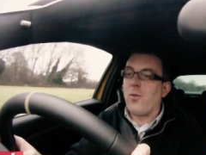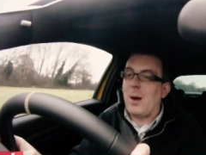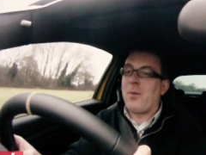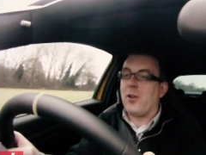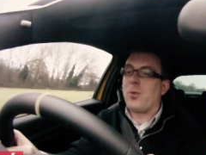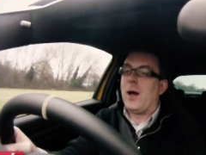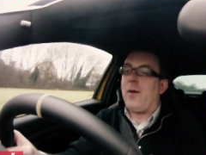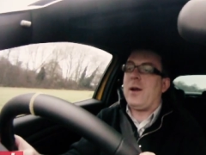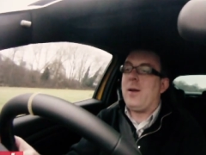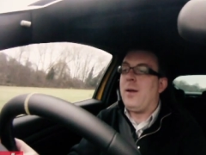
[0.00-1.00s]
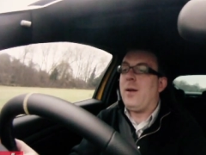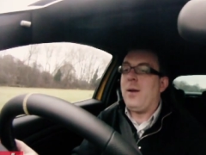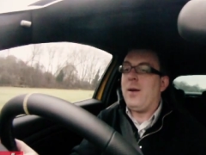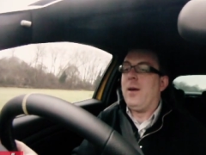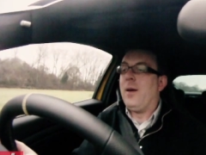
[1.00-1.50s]
of what rubber it's wearing.
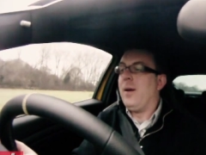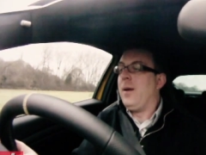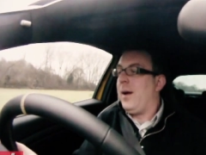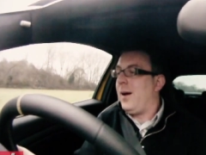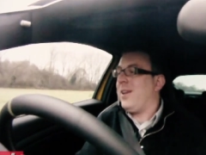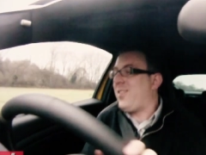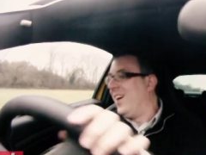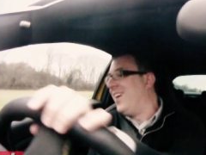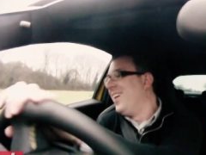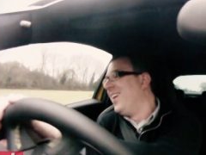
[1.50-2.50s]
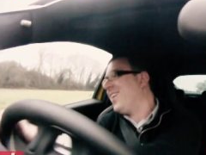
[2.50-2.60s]
And it's